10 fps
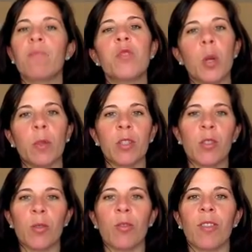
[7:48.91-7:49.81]
So I'm going to
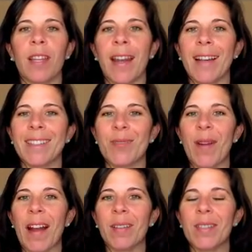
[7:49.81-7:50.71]
do the next
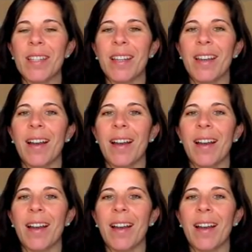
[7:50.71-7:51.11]
round.